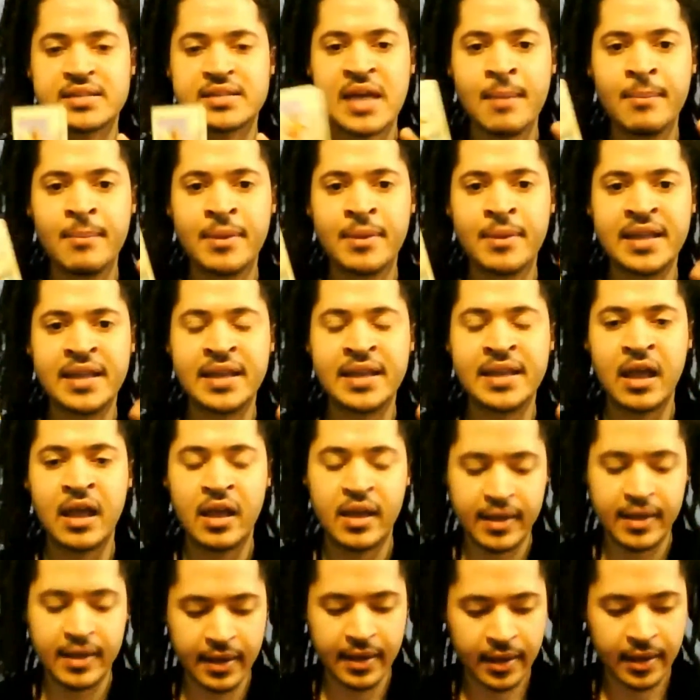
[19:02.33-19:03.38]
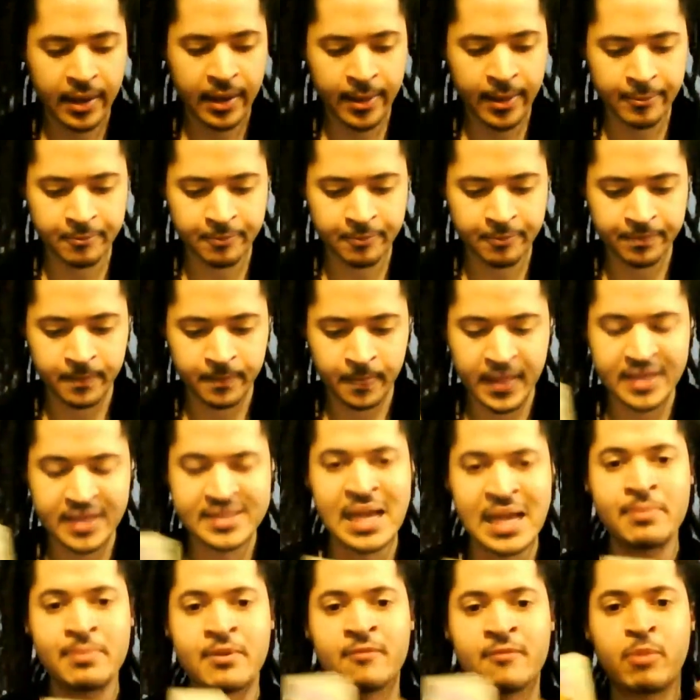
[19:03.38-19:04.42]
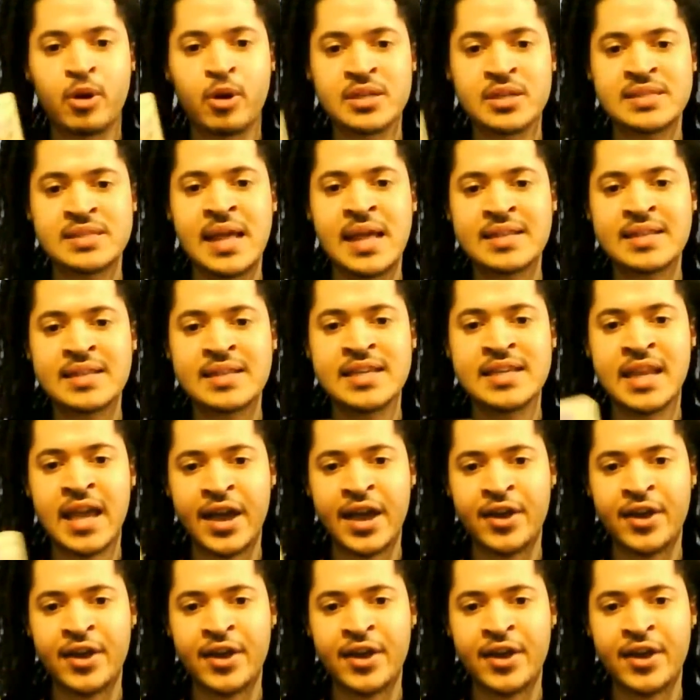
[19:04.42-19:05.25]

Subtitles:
dominant, type of personality and